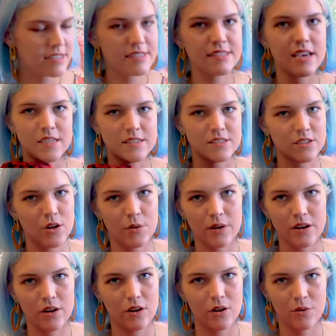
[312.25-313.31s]
This doesn't go
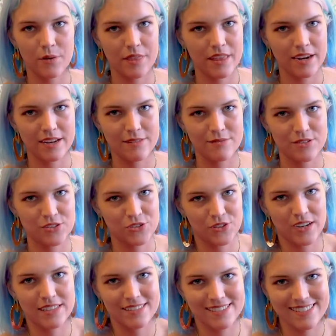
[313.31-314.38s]
at all with any of the
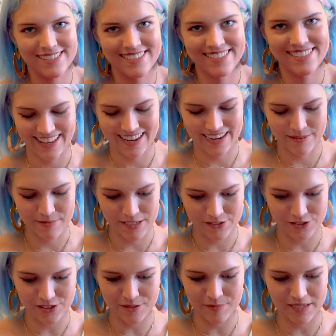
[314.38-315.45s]
trends that I
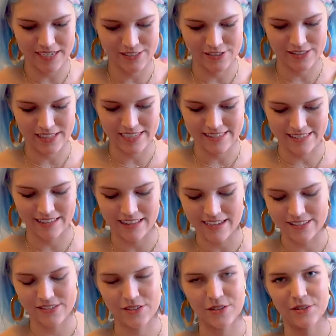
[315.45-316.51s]
mentioned, but I just liked it a
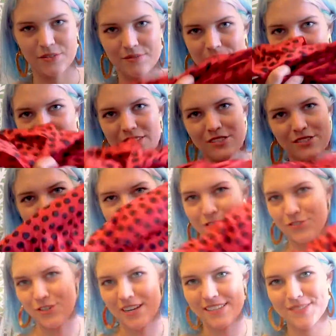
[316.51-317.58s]
lot, so here's this
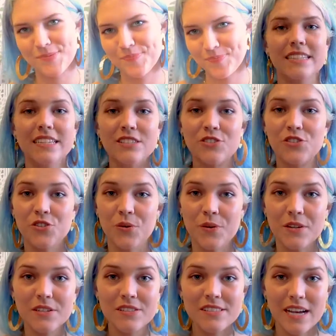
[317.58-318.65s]
dress. These
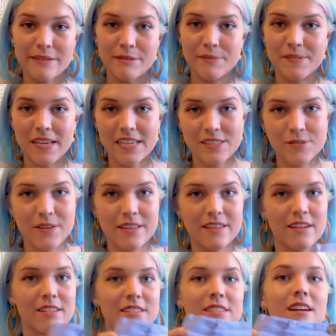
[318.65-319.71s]
shorts I'm obsessed with,
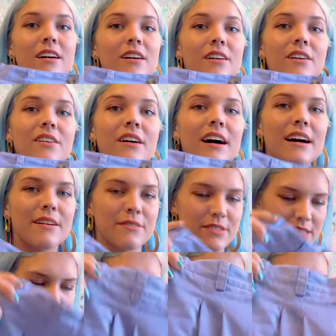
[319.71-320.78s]
y'all know. I
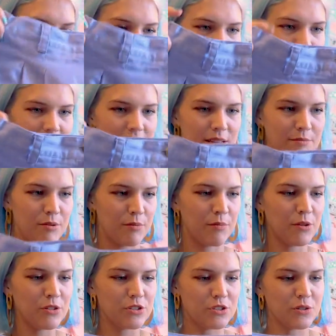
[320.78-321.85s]
was like really into the
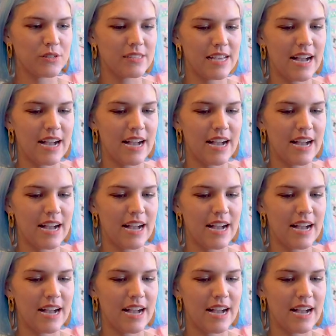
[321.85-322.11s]
Bermuda shorts.